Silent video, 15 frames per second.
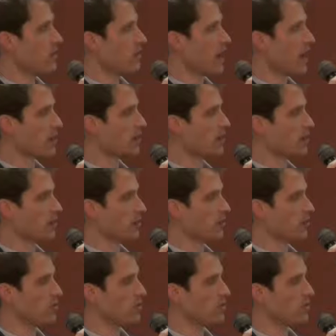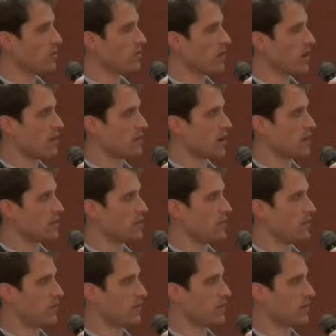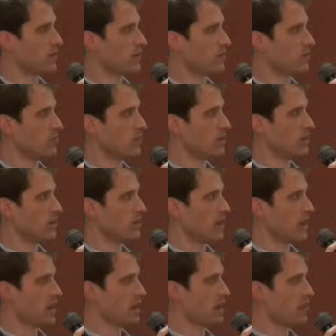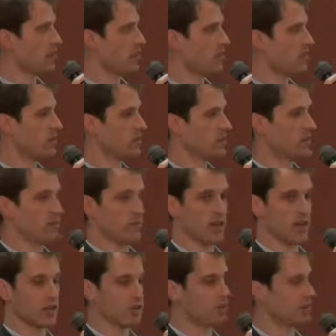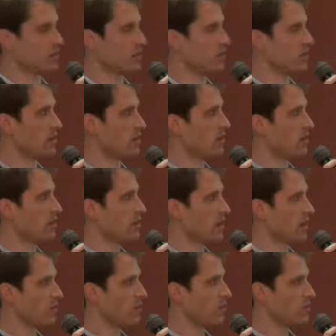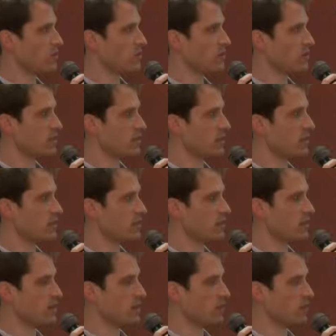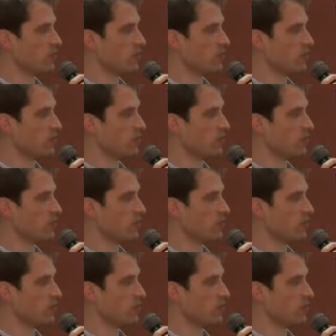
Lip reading: As they learned about ISO 50001 and implemented their management system, at first the savings did not